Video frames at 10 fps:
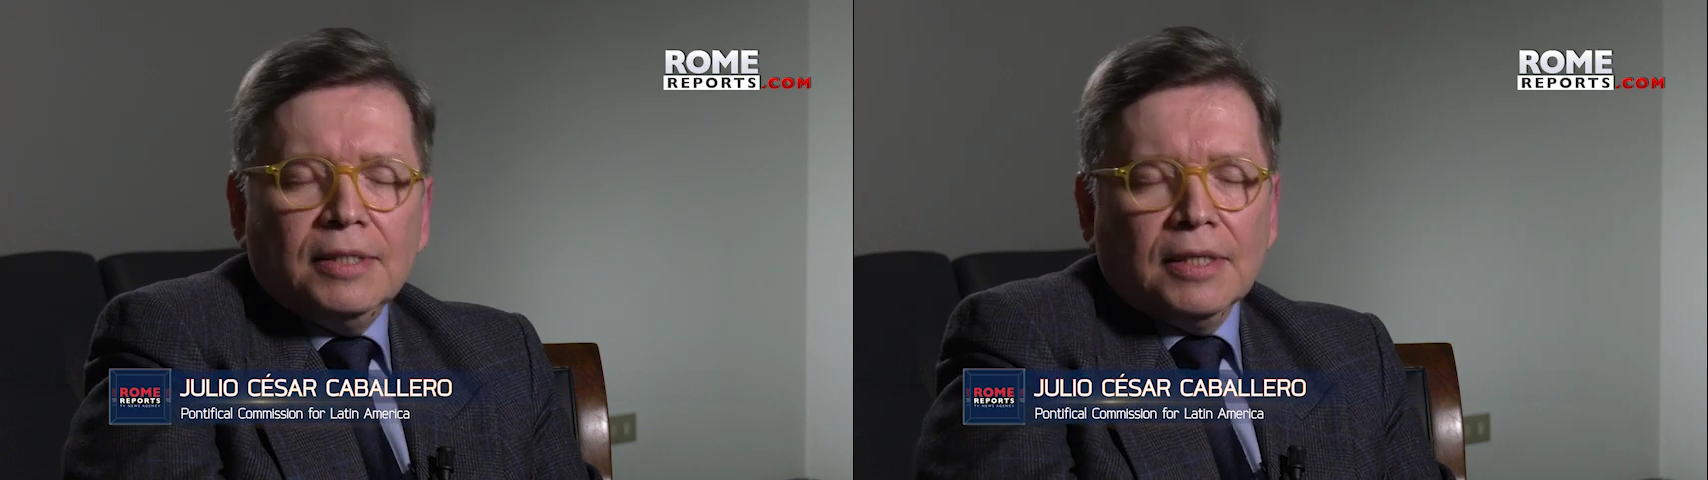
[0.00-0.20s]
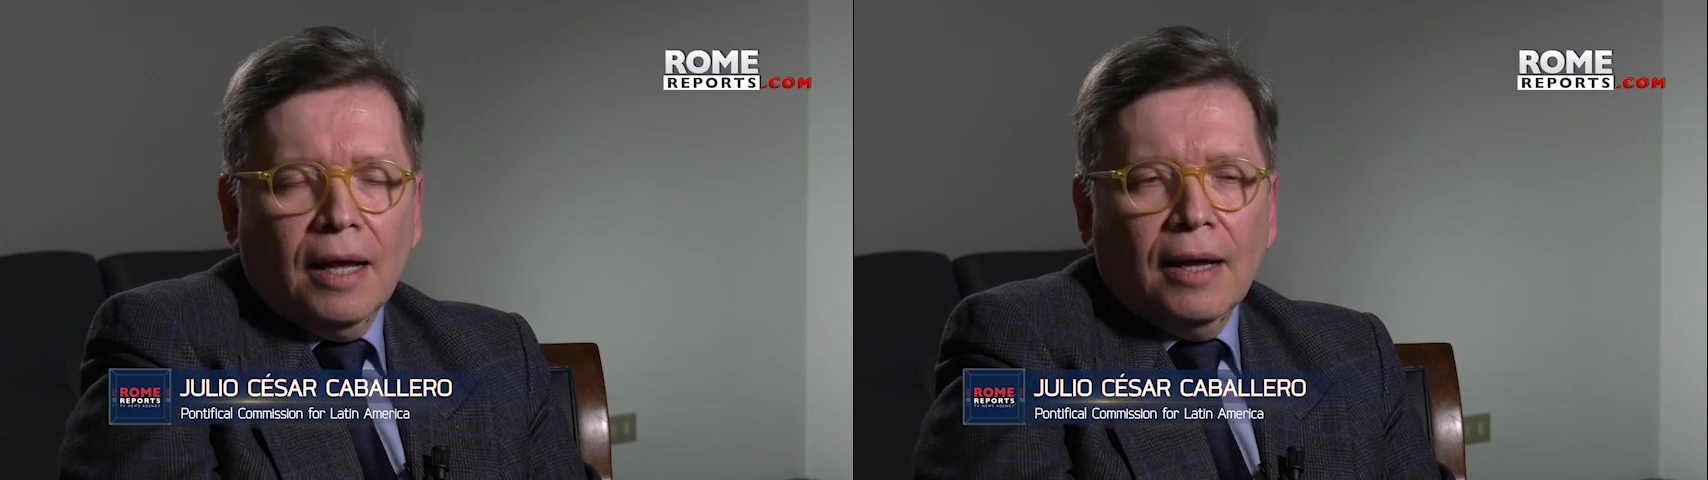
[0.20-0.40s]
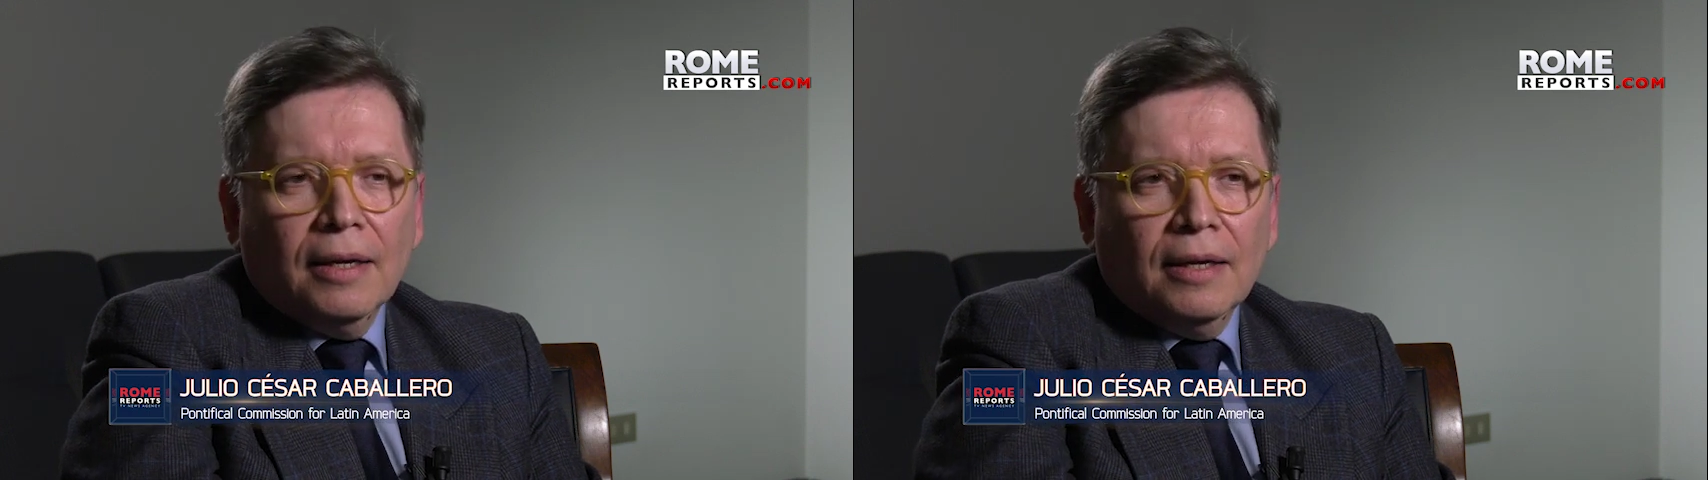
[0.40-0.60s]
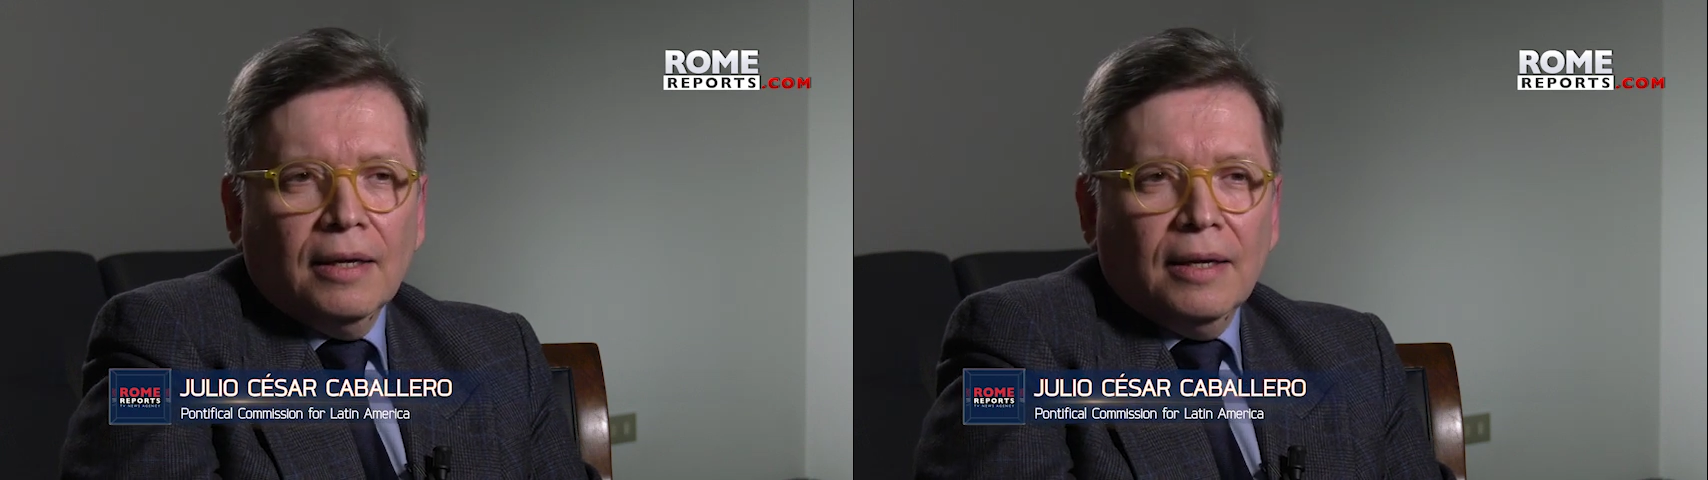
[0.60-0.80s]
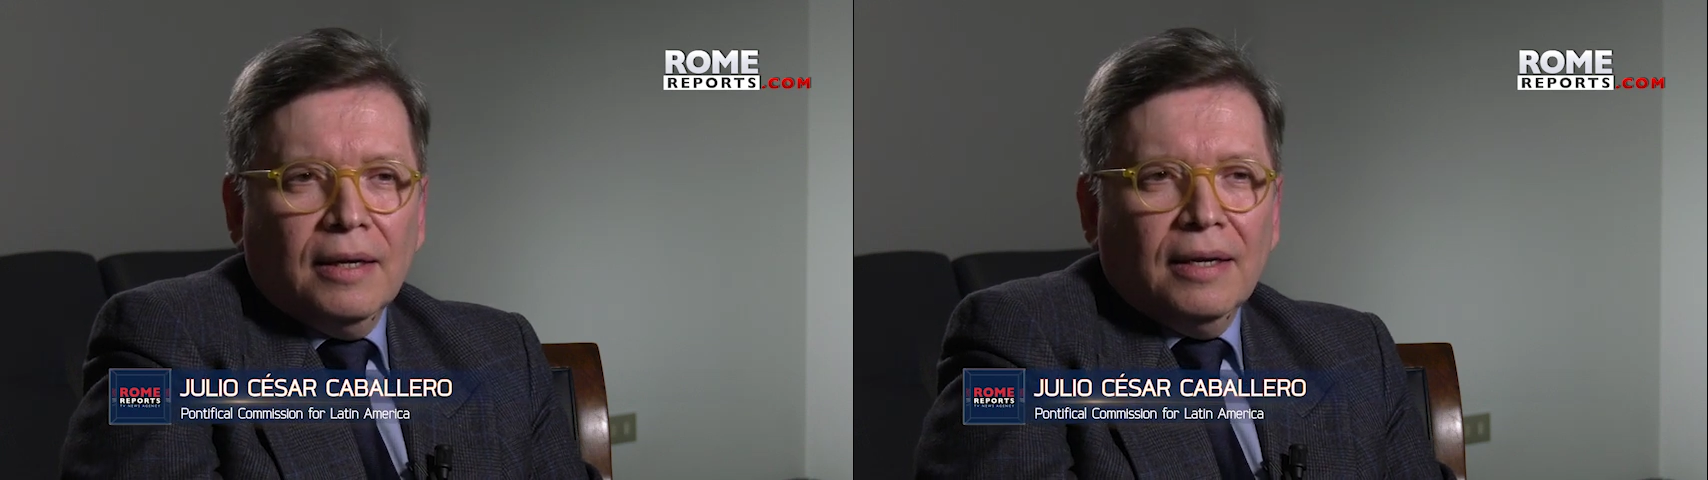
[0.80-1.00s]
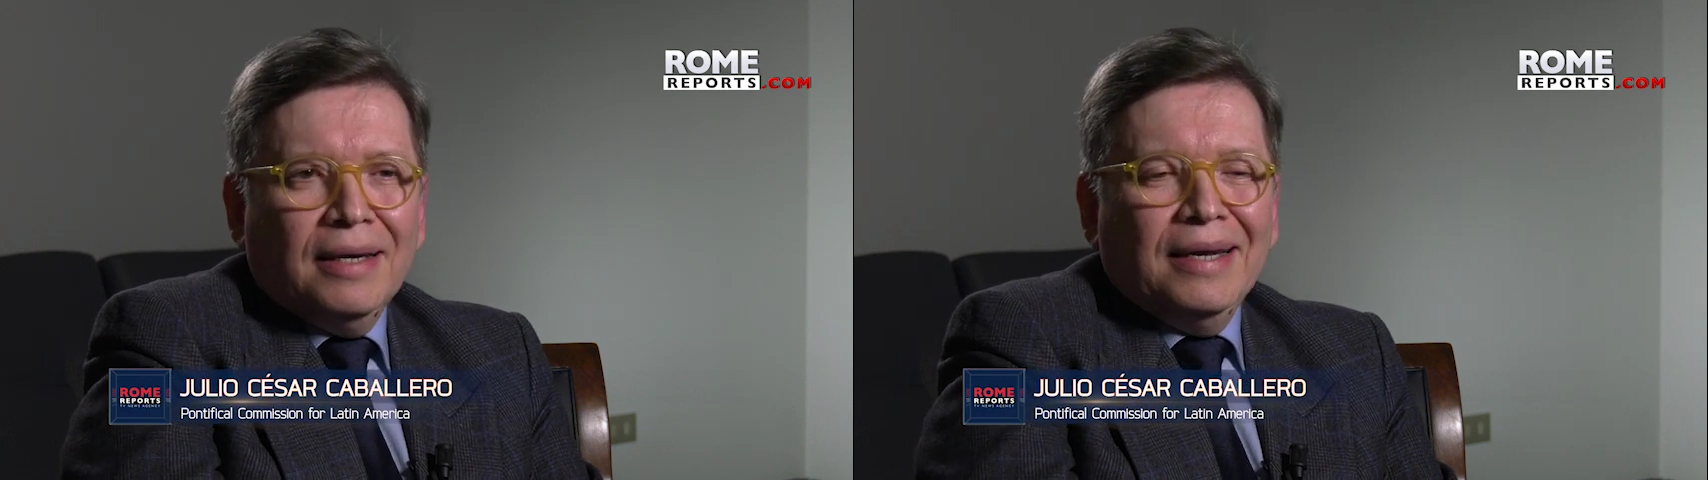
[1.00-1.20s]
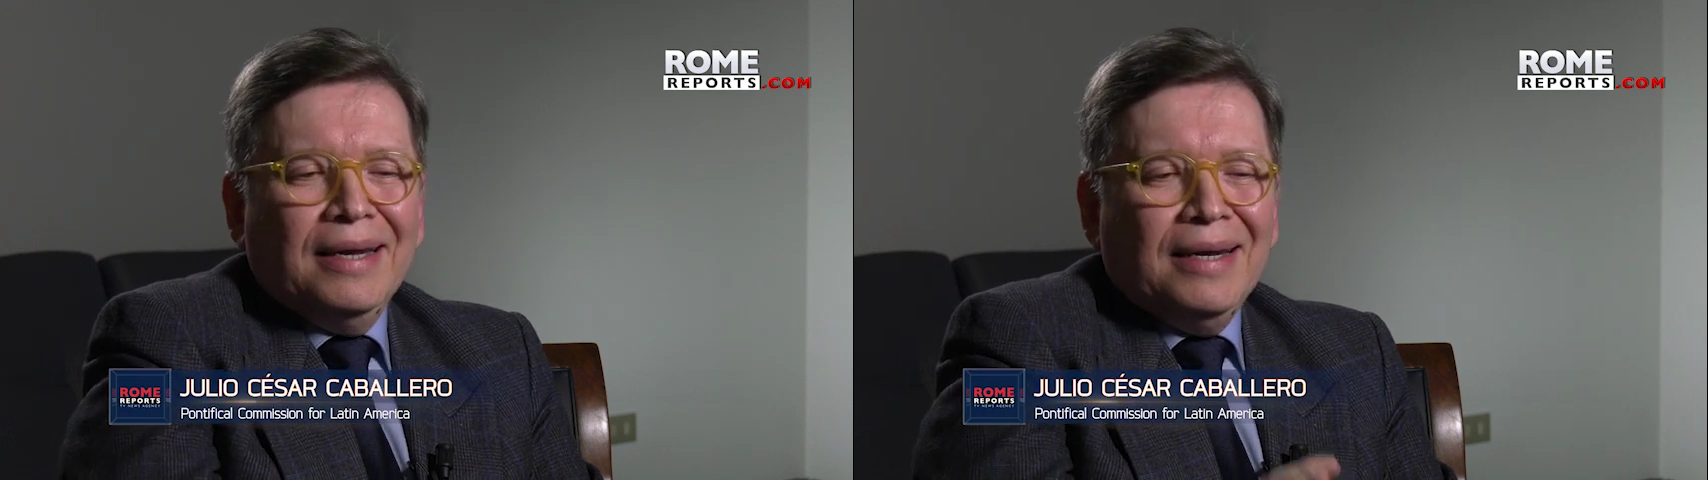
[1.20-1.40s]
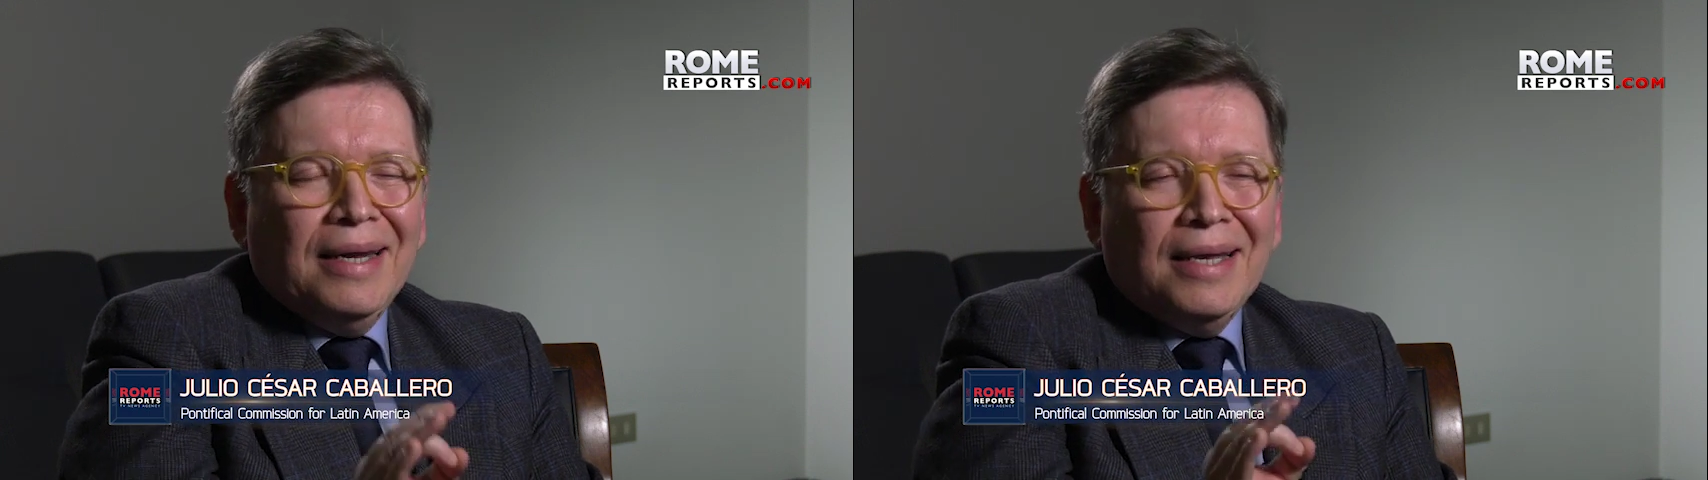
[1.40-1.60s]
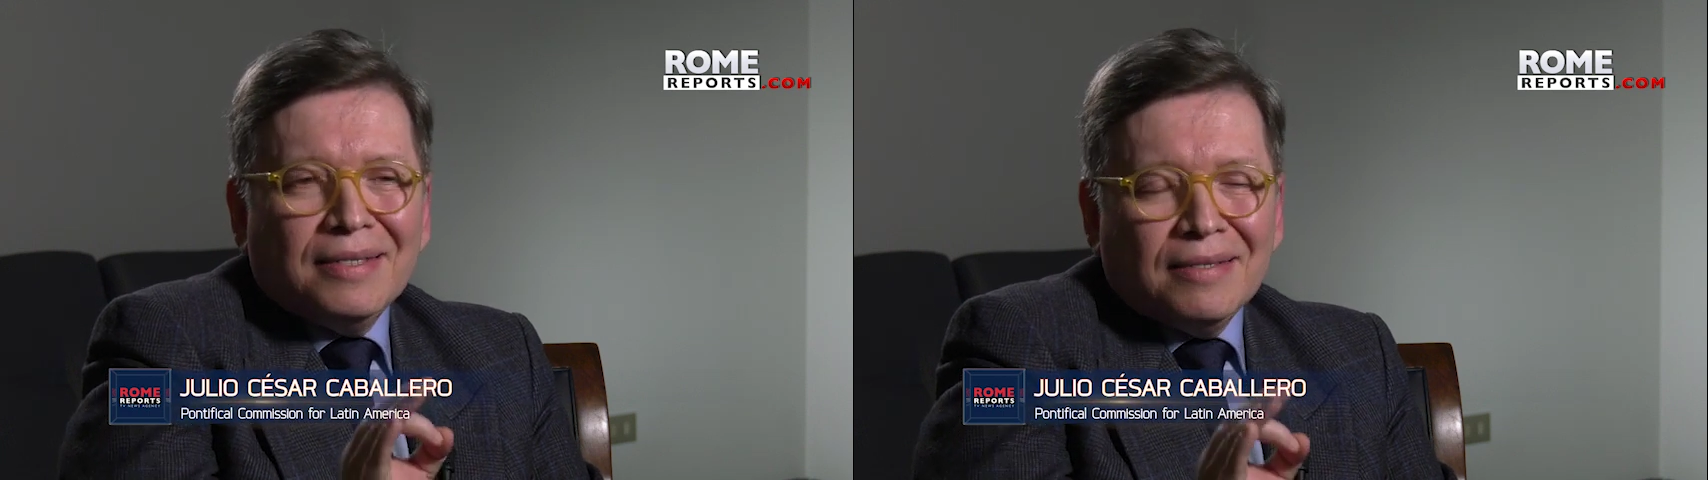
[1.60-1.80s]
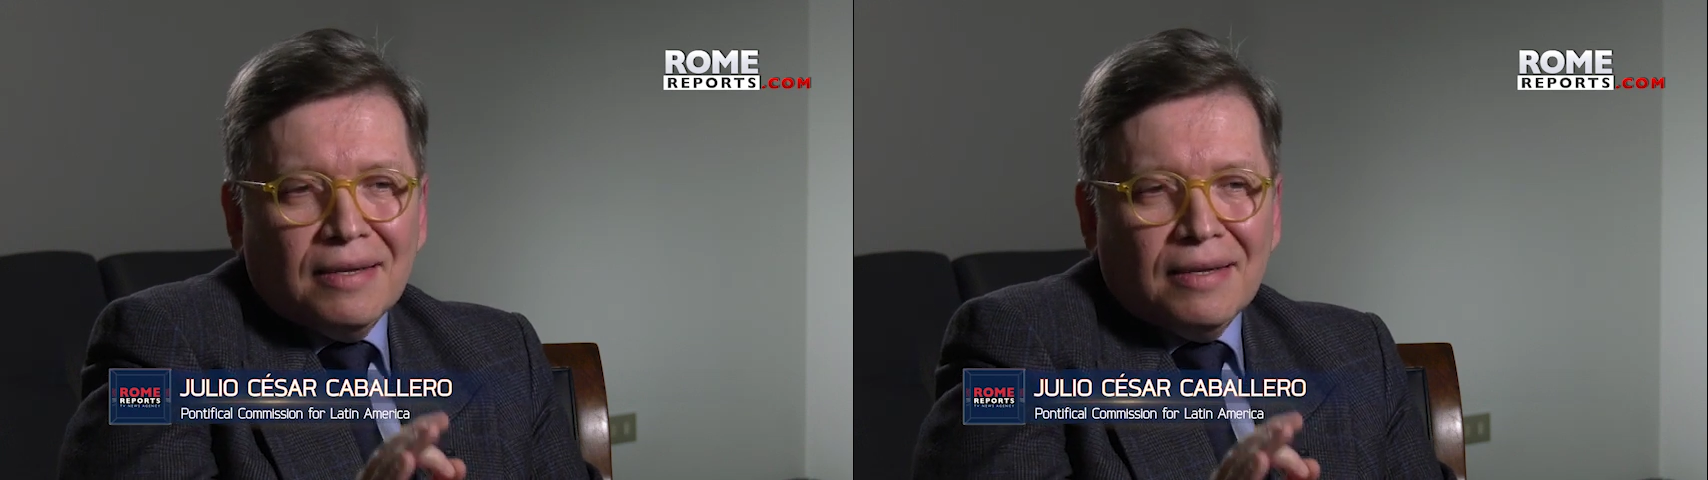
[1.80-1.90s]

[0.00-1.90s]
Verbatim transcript: conferences, the CELAM,